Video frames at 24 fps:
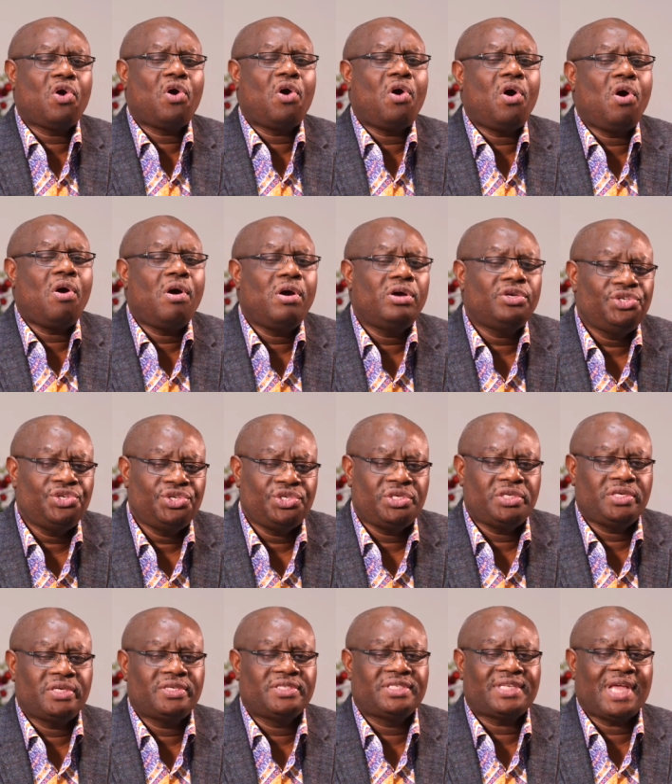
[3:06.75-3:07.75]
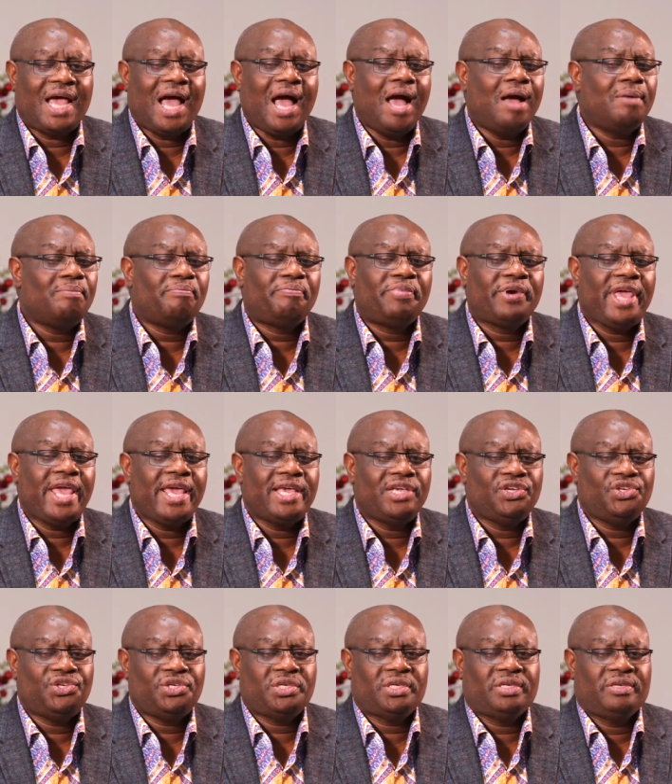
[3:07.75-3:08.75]
conscious
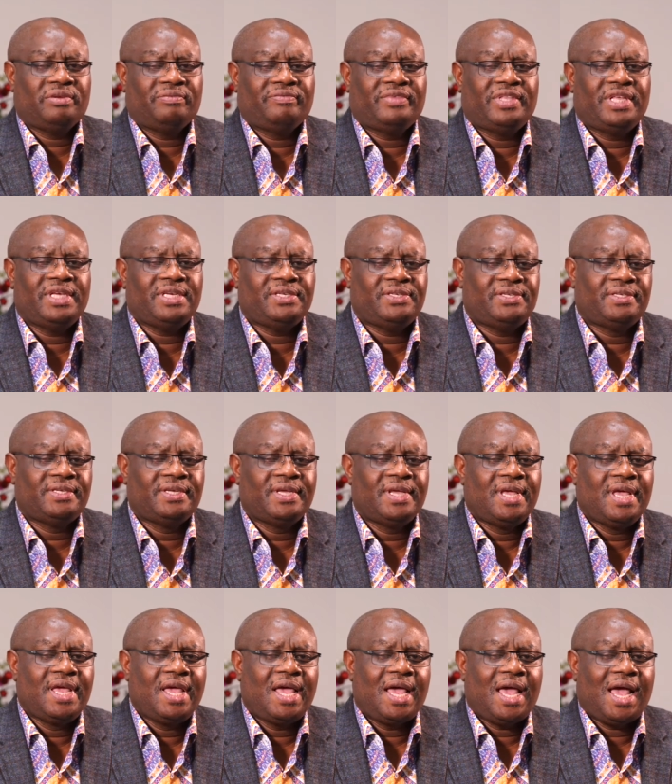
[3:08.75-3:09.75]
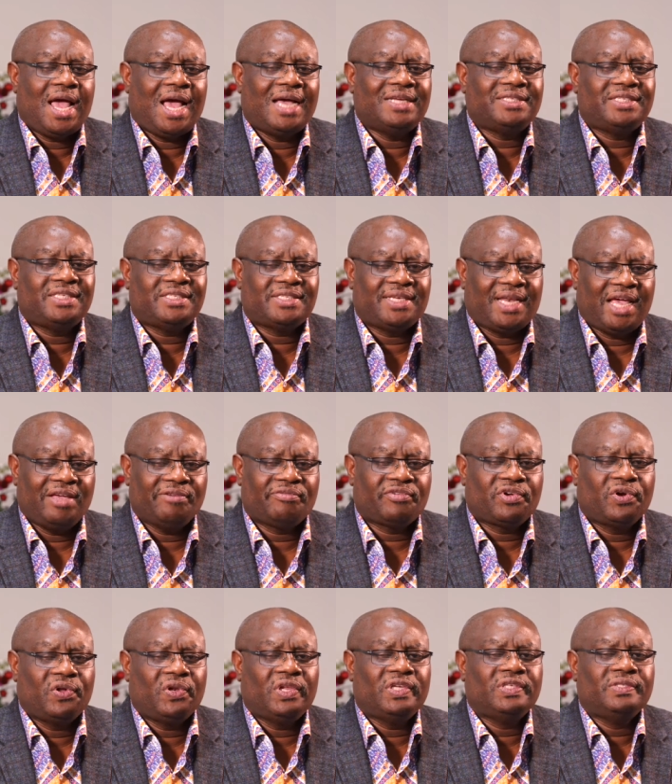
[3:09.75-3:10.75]
apprehension of this as his life
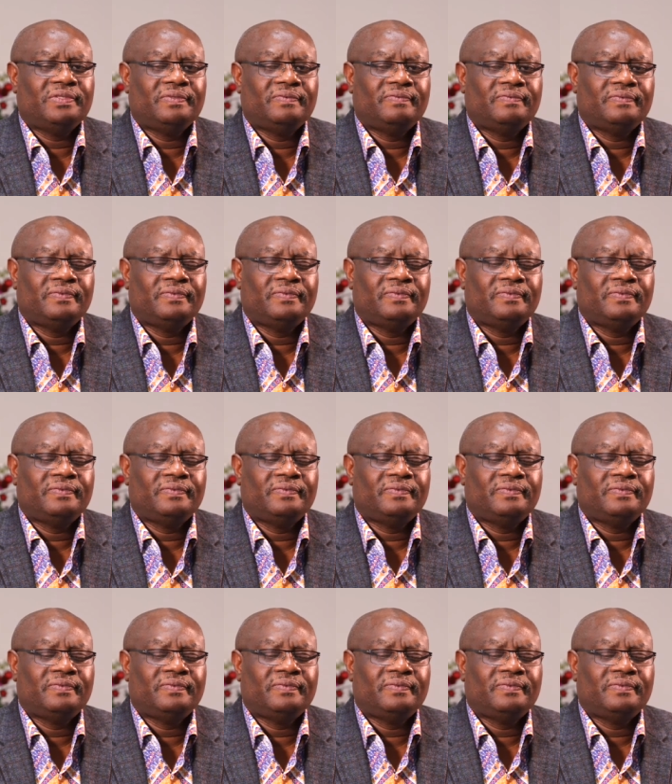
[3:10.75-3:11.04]
calling.